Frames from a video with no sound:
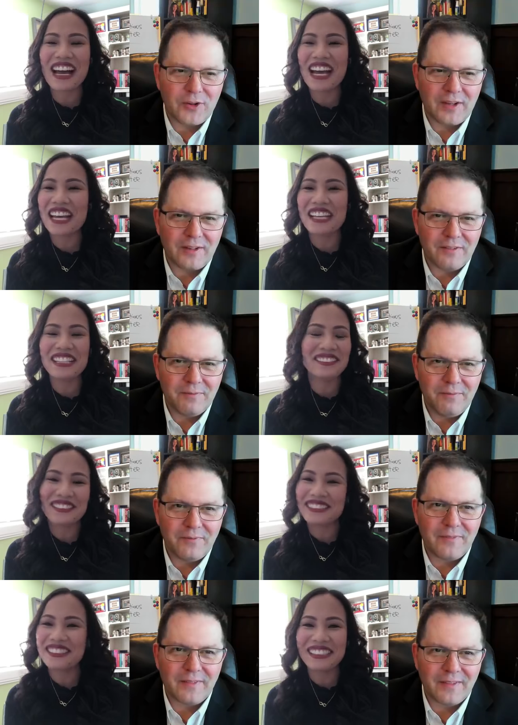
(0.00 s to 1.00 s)
Speaker 1: I
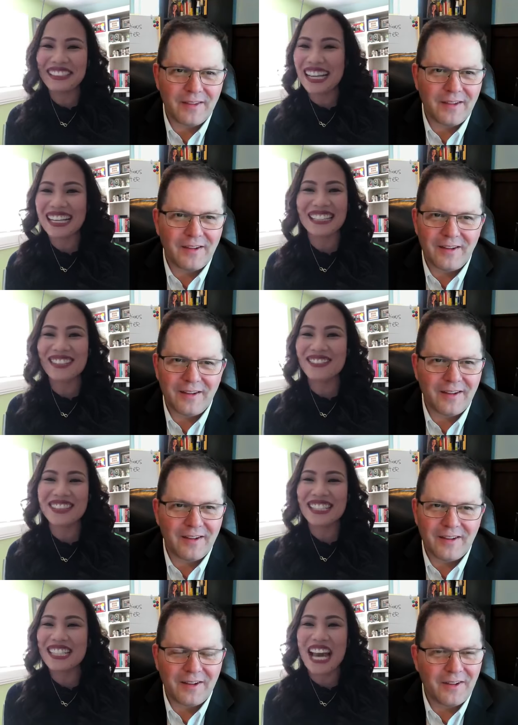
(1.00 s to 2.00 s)
yes, it
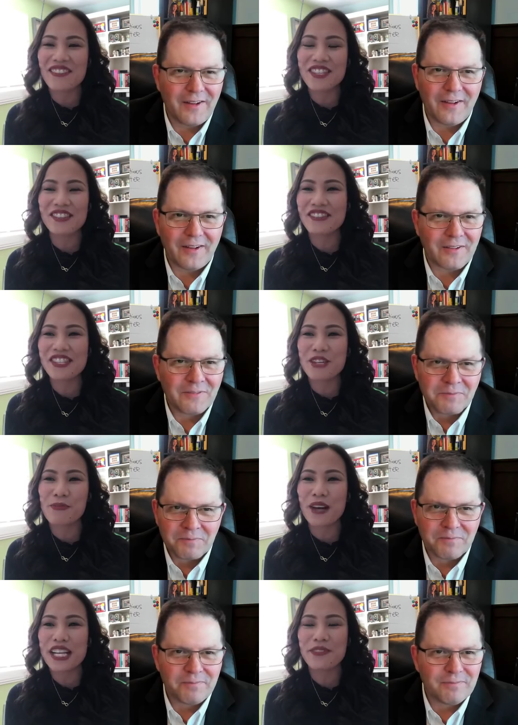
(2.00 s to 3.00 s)
was an absolute
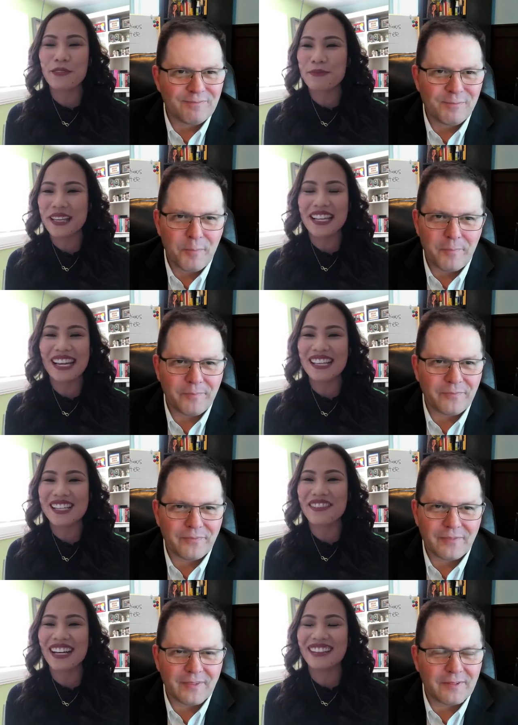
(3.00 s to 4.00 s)
surprise for me
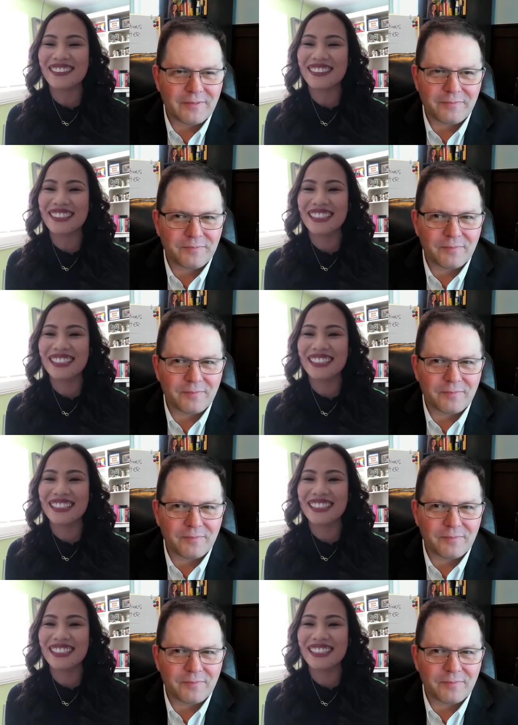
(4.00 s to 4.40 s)
as well.